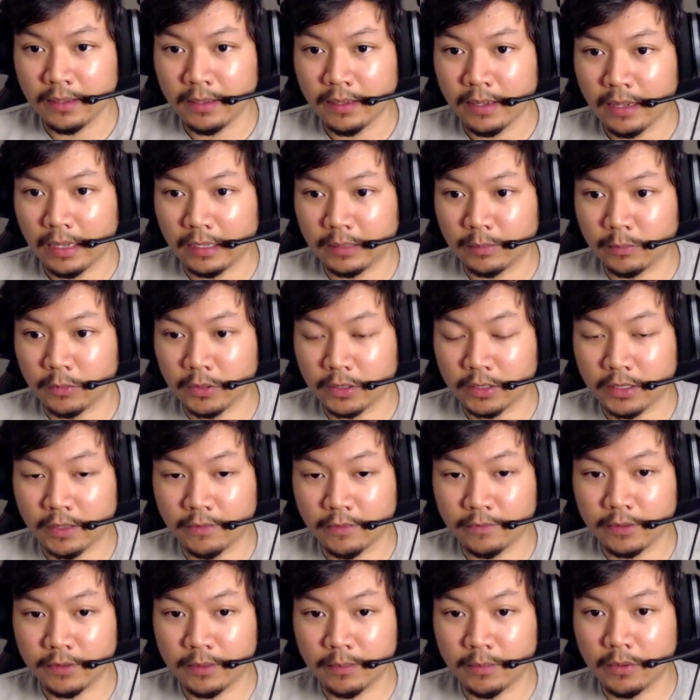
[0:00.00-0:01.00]
It's more
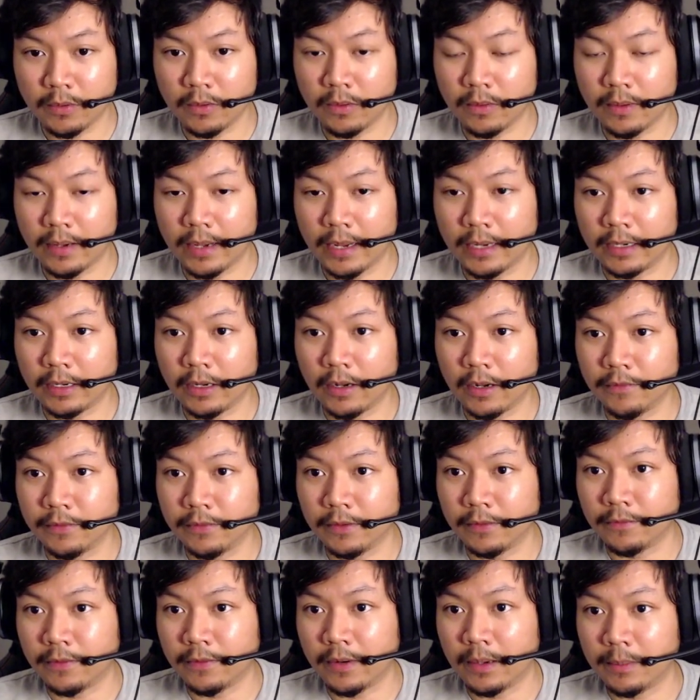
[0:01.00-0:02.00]
comfortable, and I often
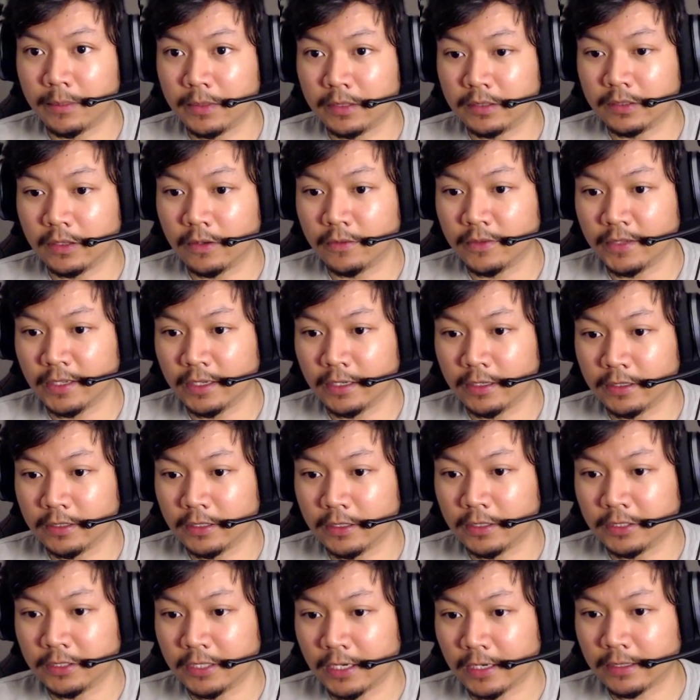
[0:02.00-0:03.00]
find myself needing to
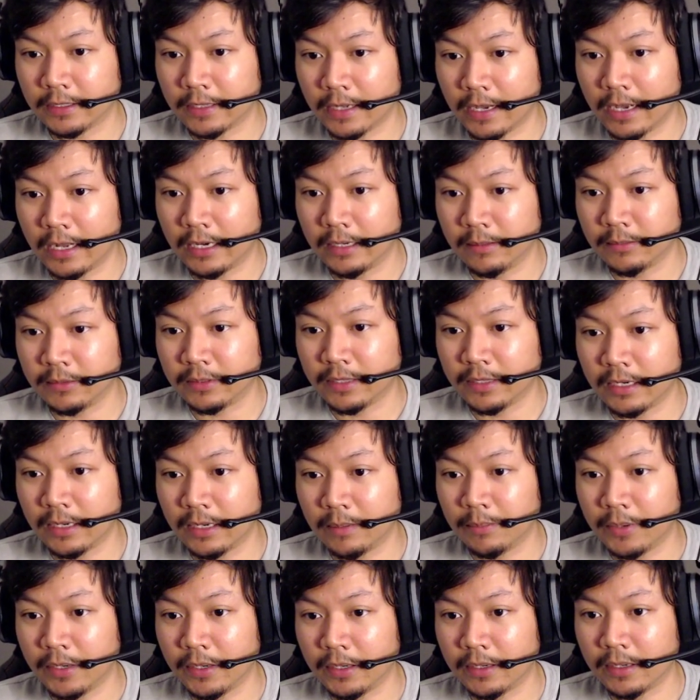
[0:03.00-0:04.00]
check the items that I
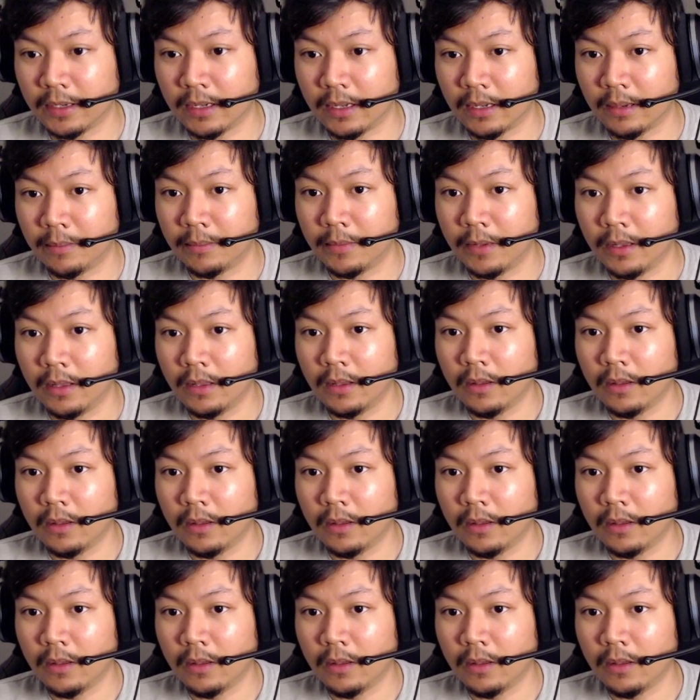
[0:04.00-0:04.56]
pick up,